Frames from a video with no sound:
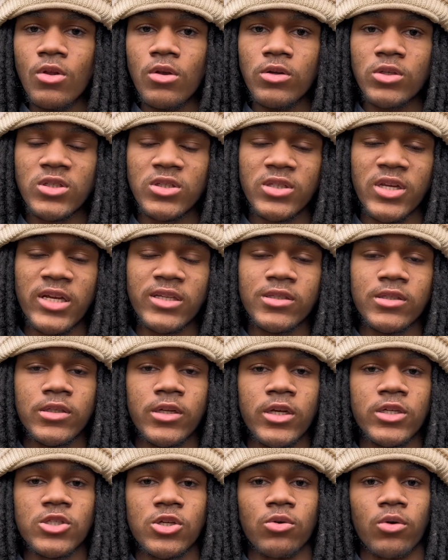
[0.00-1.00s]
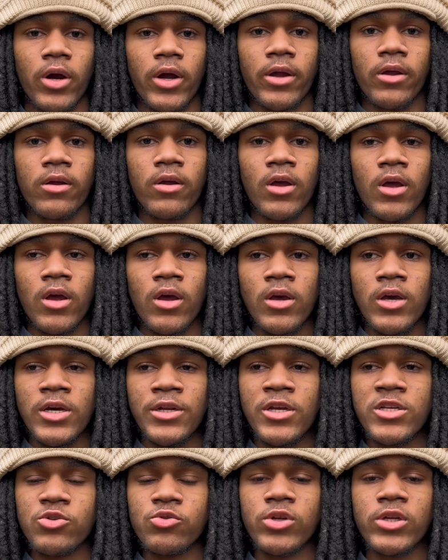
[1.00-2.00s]
Sex addiction, right?
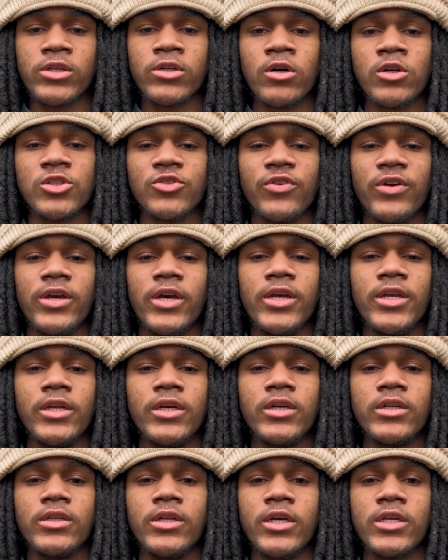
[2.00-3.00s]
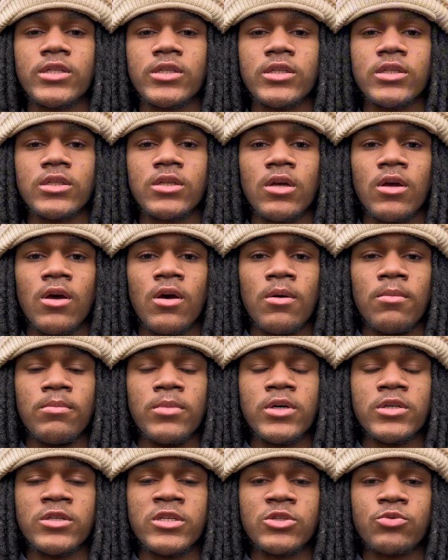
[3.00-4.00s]
And this really goes for any addictions,
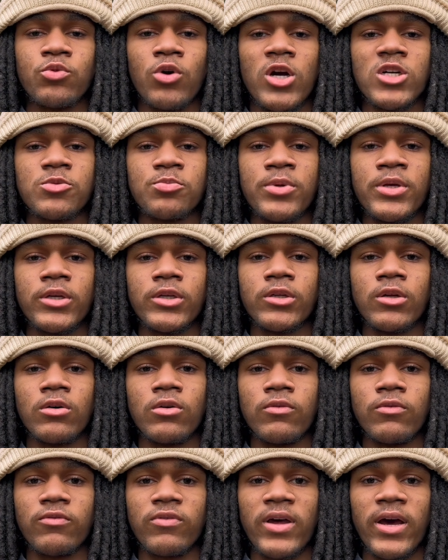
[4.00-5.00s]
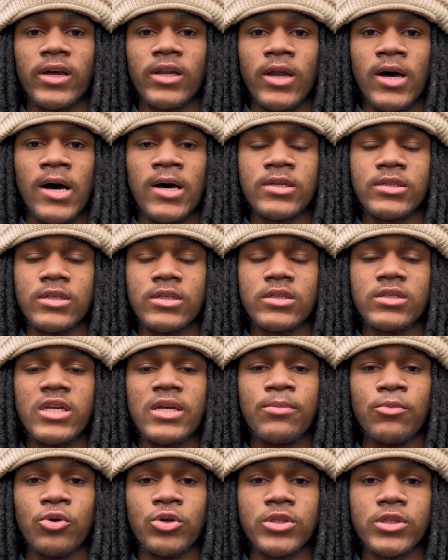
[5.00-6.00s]
but since we are speaking on flat lines and
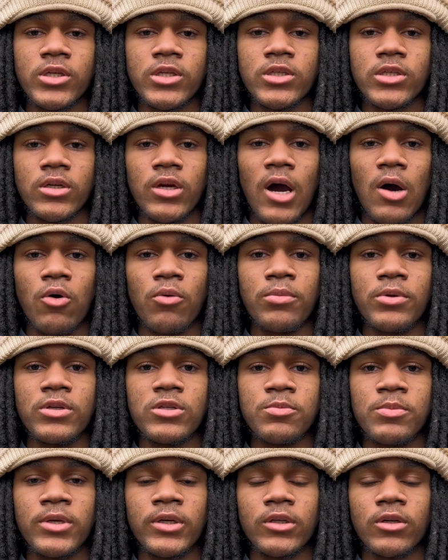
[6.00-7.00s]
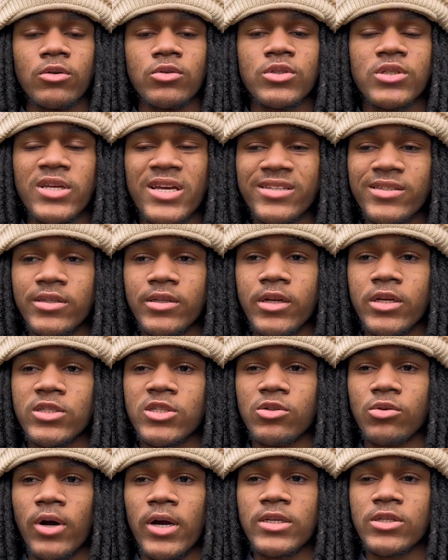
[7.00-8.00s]
semen retention, I will be speaking on sex
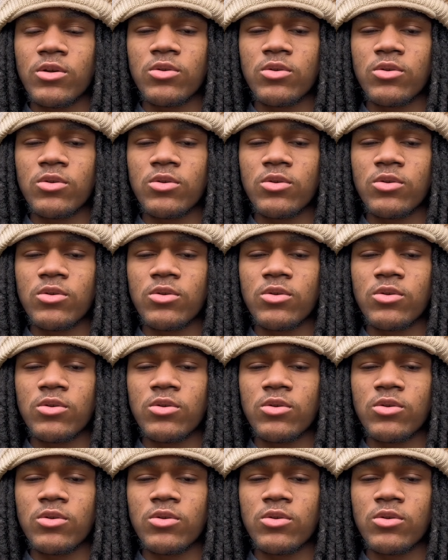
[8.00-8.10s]
addiction, right?